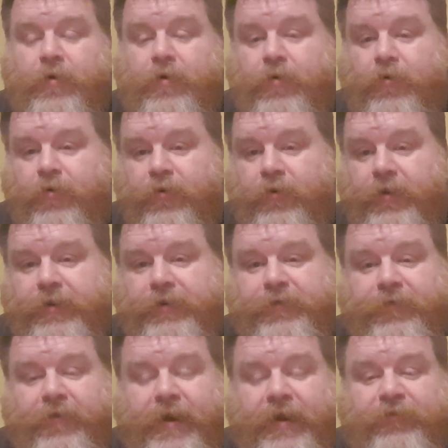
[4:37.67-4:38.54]
or in a
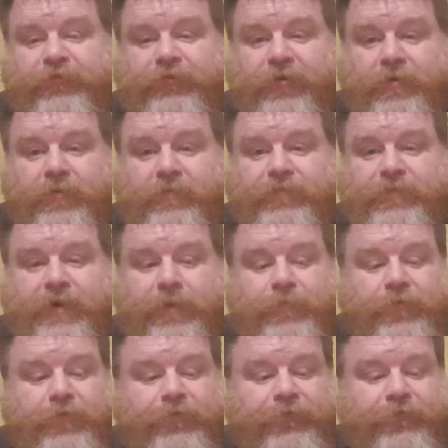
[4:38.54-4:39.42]
direction that
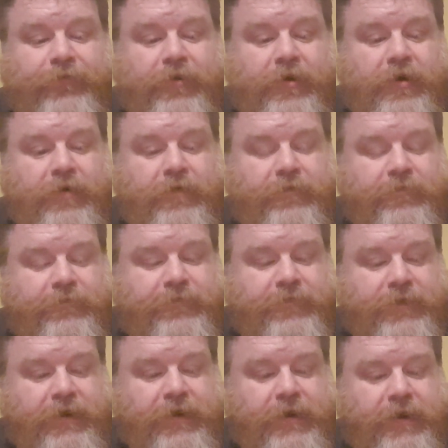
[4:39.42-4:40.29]
most of
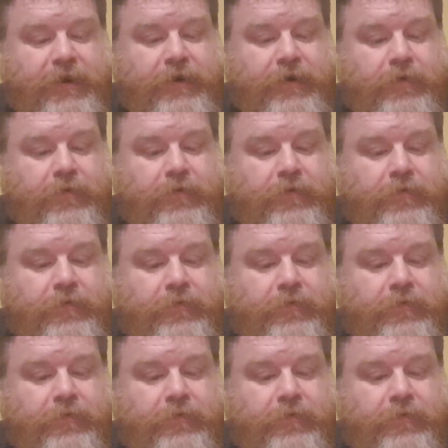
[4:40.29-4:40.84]
the